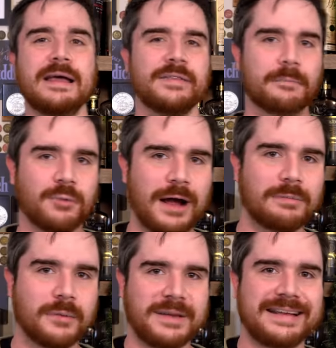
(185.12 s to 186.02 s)
The
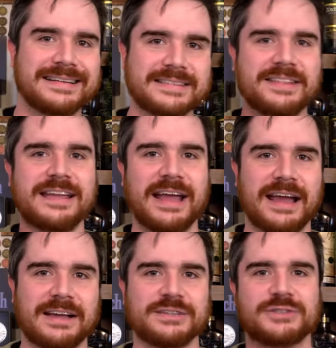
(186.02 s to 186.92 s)
problem is the
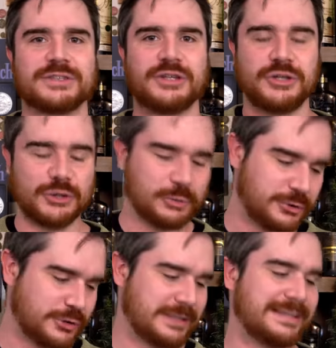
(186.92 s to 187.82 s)

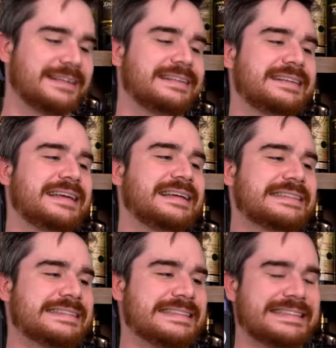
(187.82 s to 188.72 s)
execution.
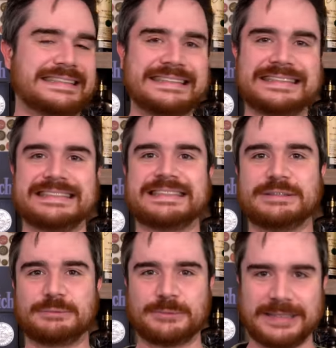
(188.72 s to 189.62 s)
They
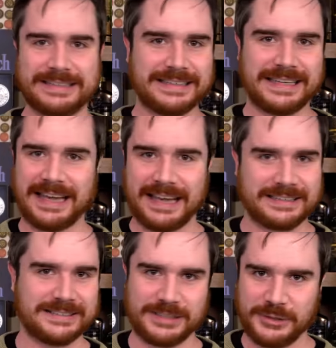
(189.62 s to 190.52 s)
didn't really
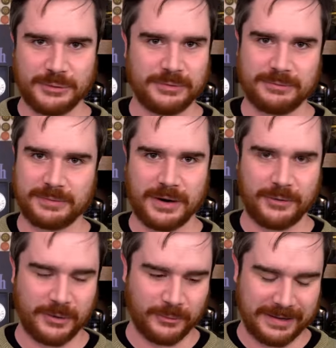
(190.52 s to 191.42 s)
execute
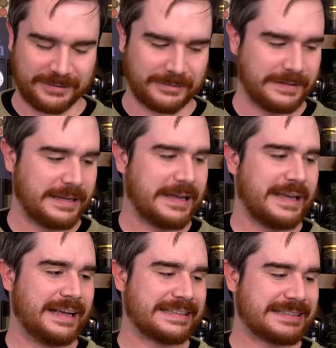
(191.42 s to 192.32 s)
very well.
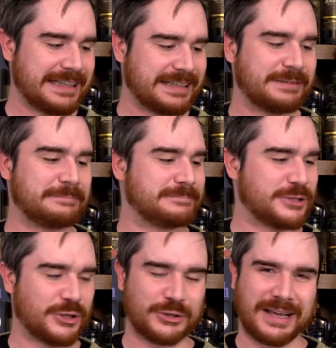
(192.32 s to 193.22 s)
It didn't
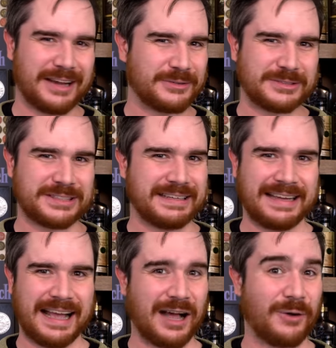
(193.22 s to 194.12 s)
turn out
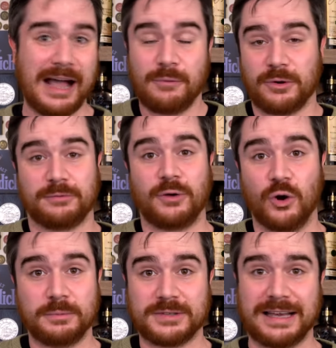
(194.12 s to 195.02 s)
how I would have
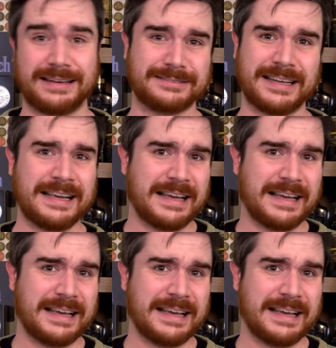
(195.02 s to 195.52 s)
hoped, and